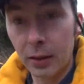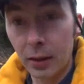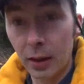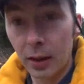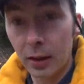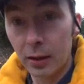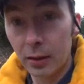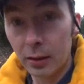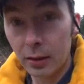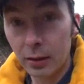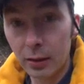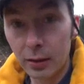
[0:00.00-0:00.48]

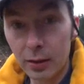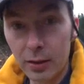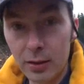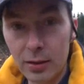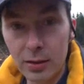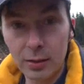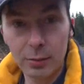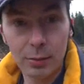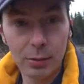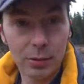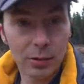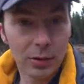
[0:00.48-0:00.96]
then
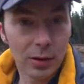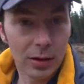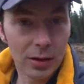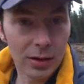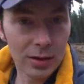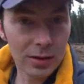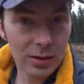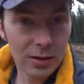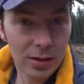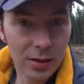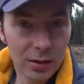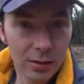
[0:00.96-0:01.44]
is
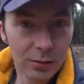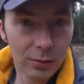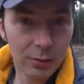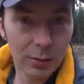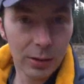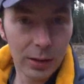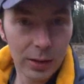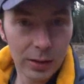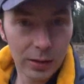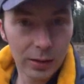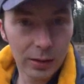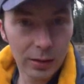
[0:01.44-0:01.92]
surprised
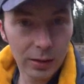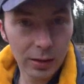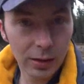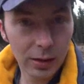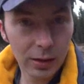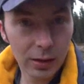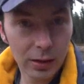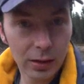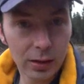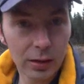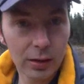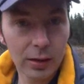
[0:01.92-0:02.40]
when
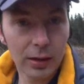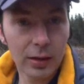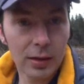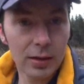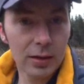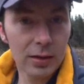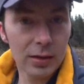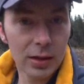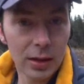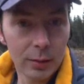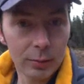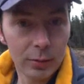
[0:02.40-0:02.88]
the
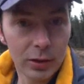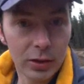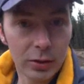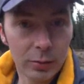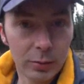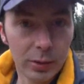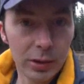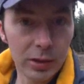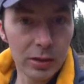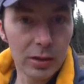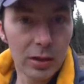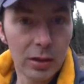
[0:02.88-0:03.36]

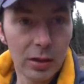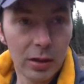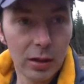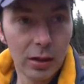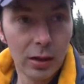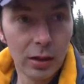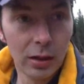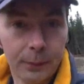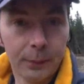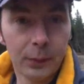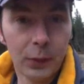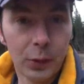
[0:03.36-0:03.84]
establishment,
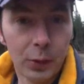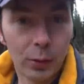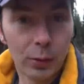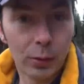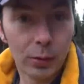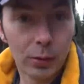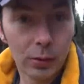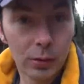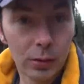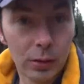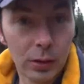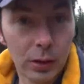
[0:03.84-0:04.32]

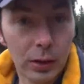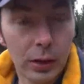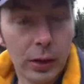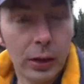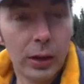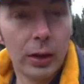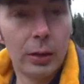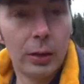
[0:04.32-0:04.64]
or